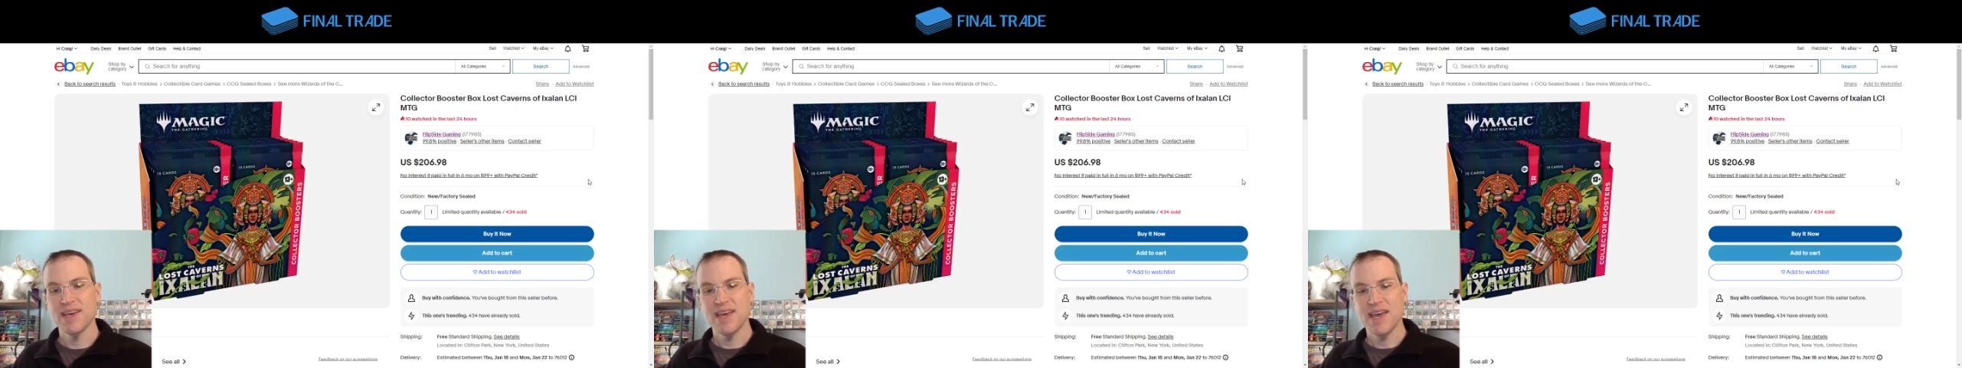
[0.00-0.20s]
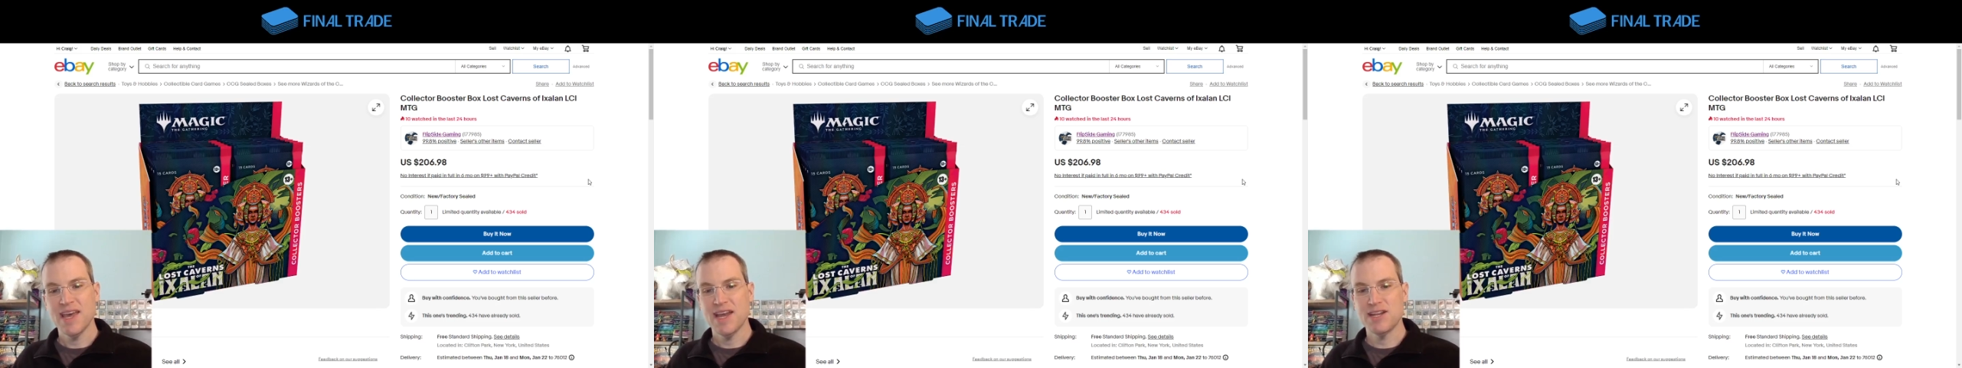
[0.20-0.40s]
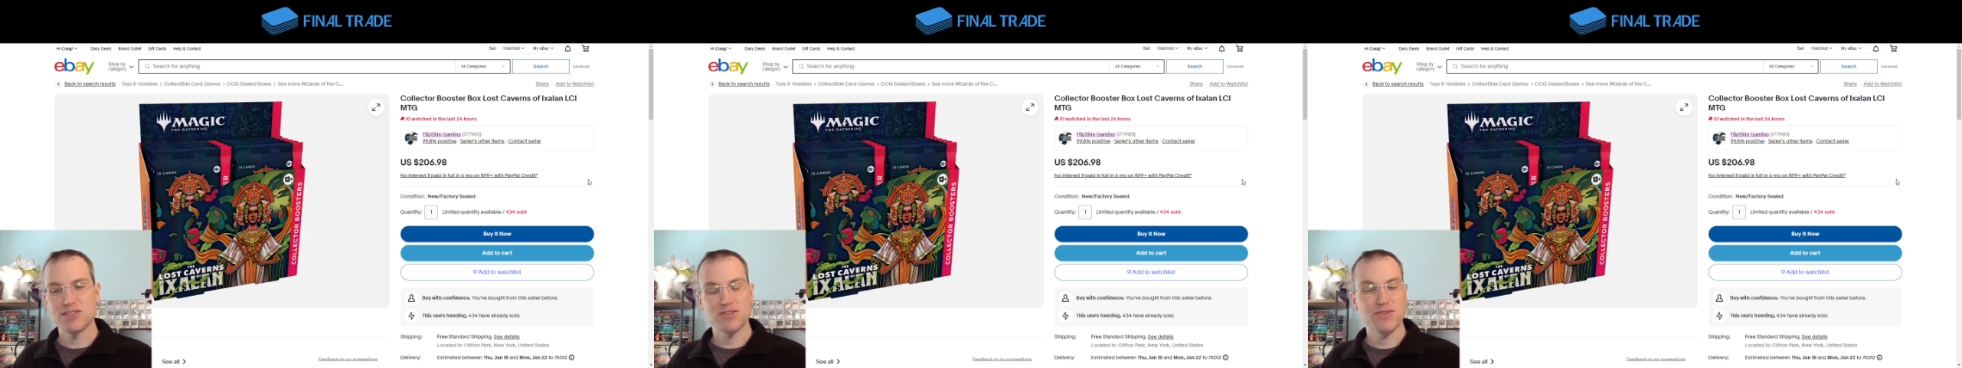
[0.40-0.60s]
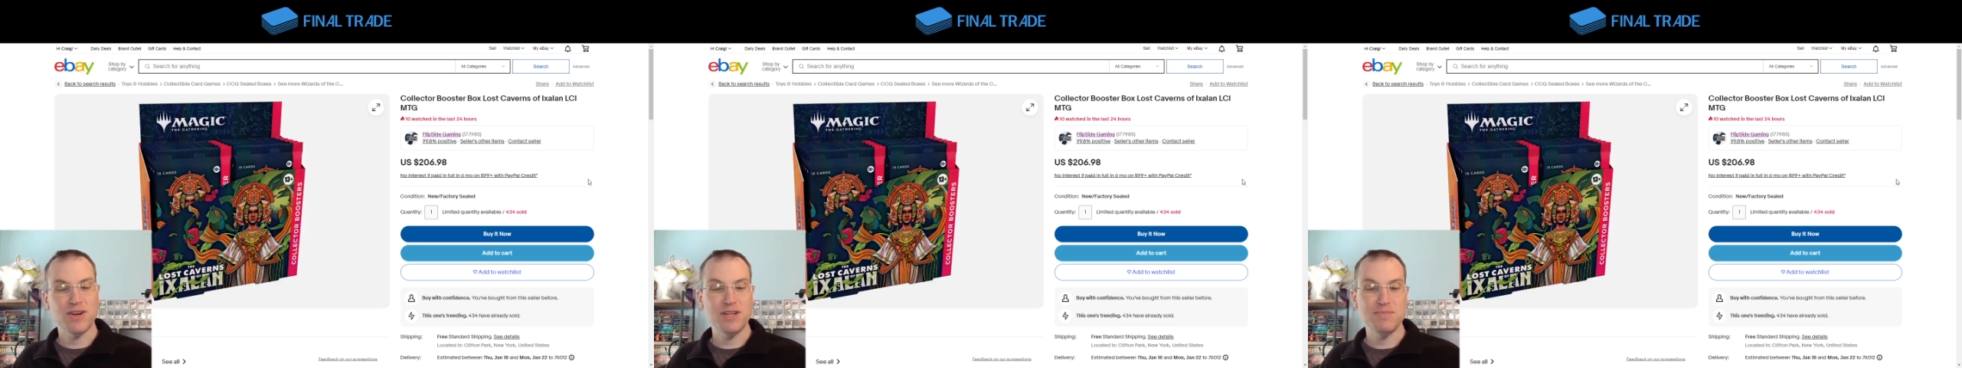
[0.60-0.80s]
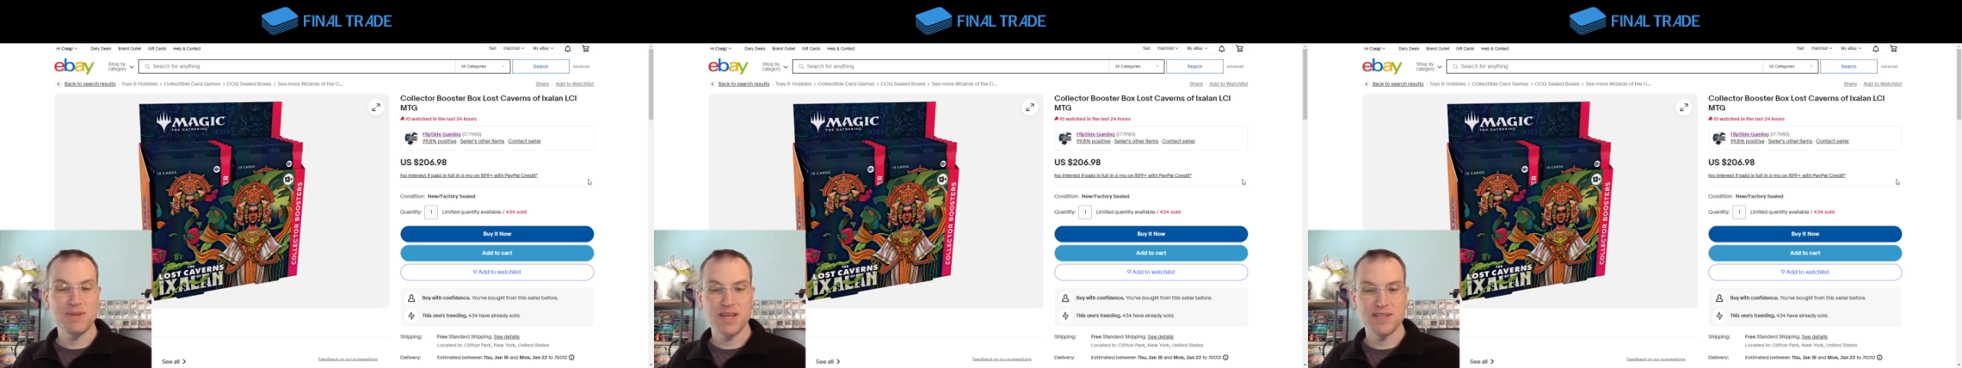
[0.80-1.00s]
And it's funny
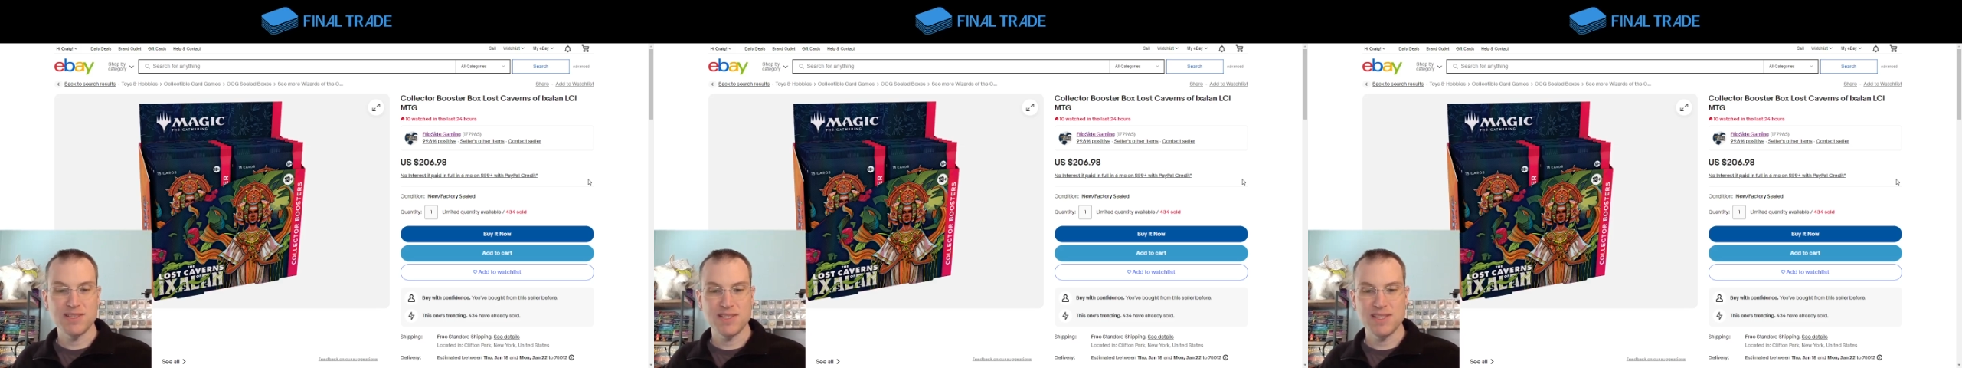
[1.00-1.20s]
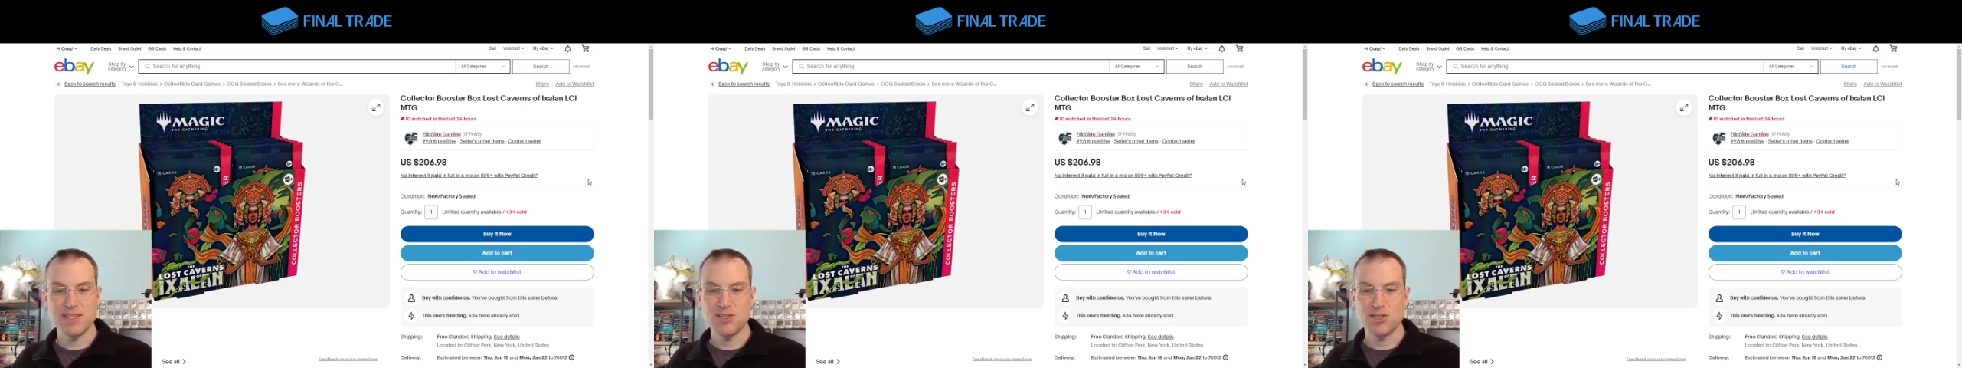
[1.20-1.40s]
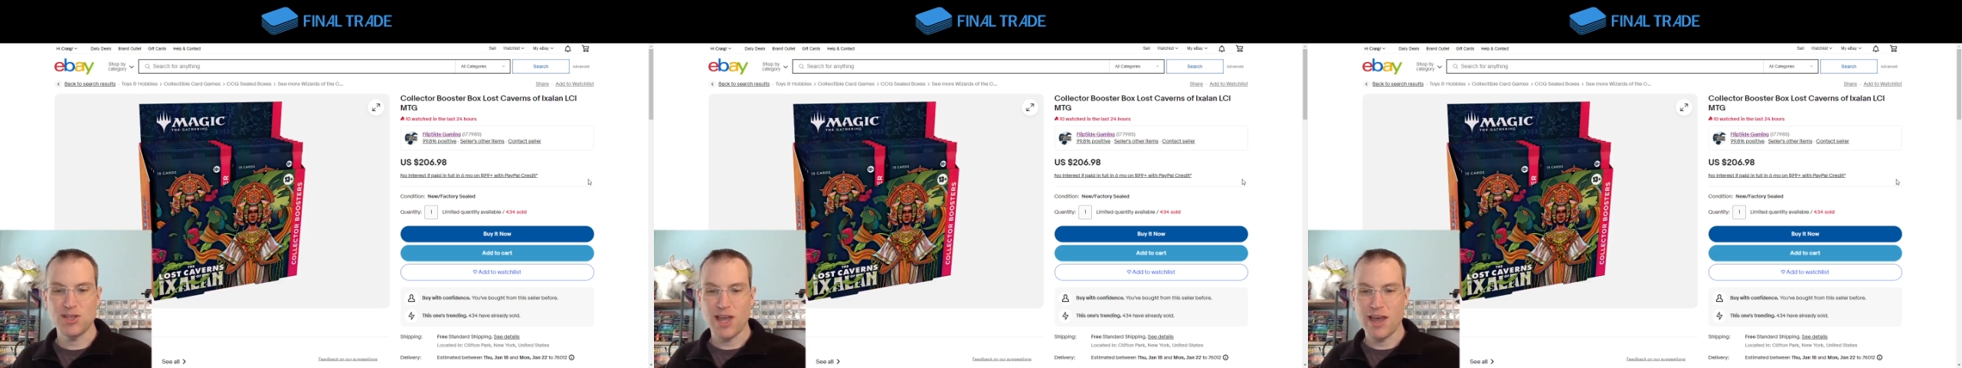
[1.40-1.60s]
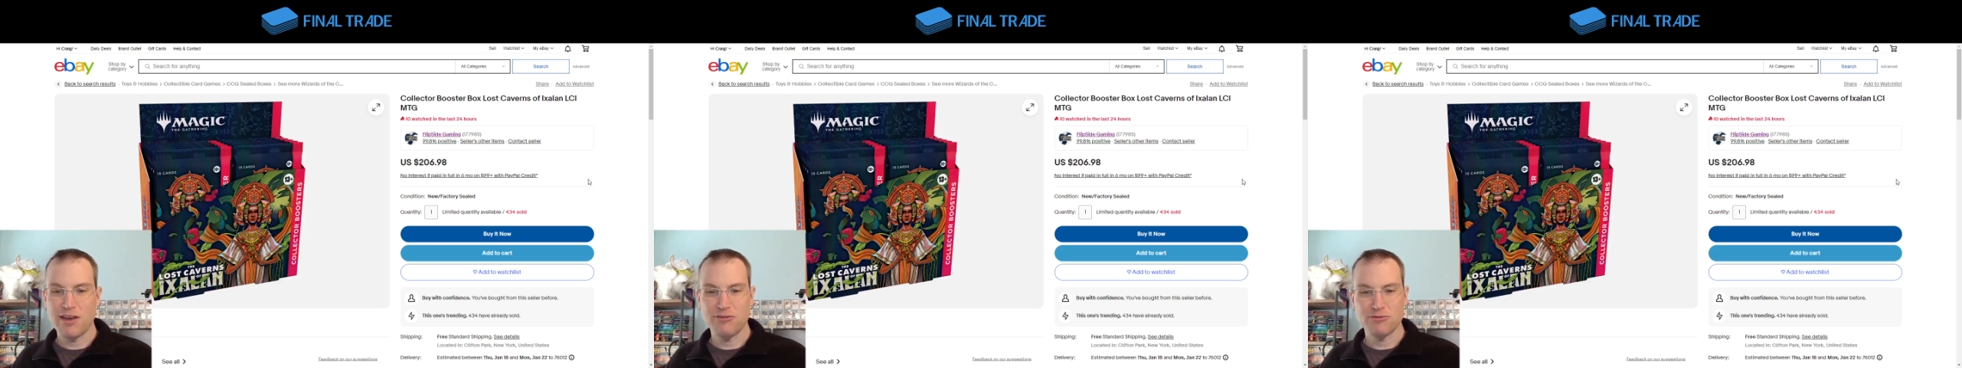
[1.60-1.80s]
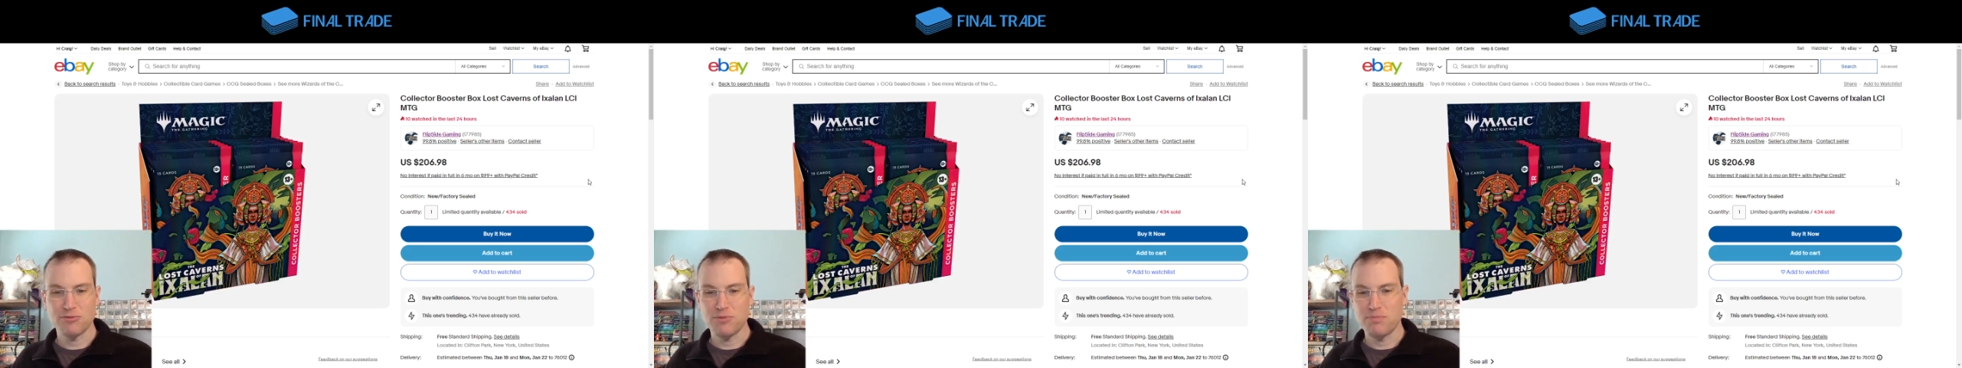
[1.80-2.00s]
because these have